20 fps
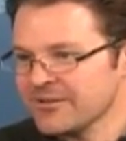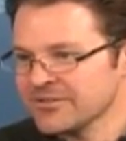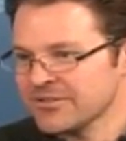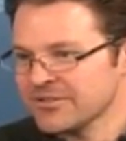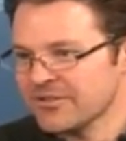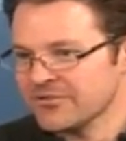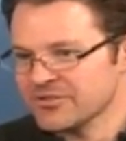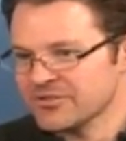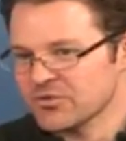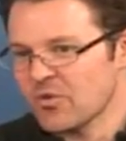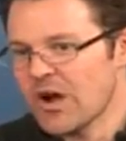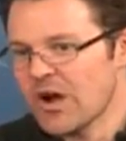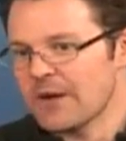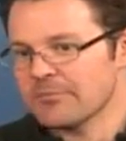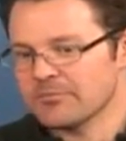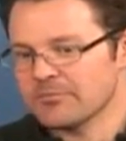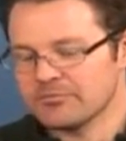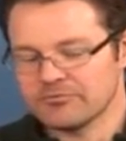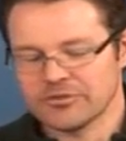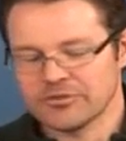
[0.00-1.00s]
So
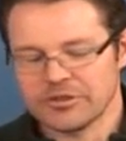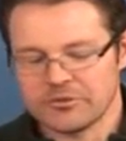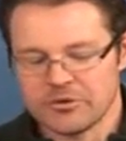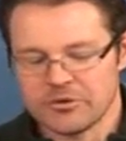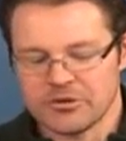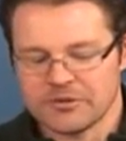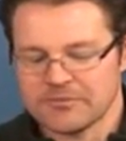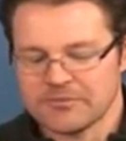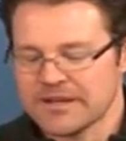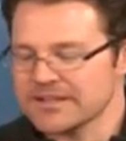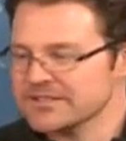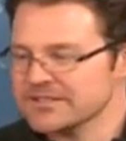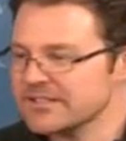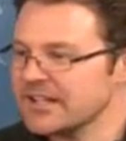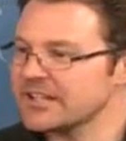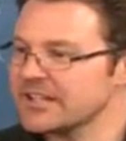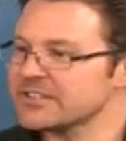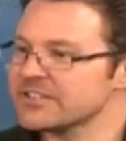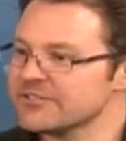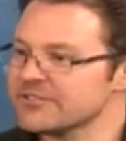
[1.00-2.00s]
swap really would only make
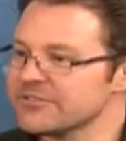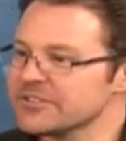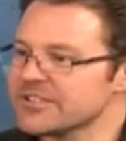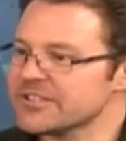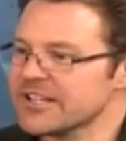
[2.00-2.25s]
sense if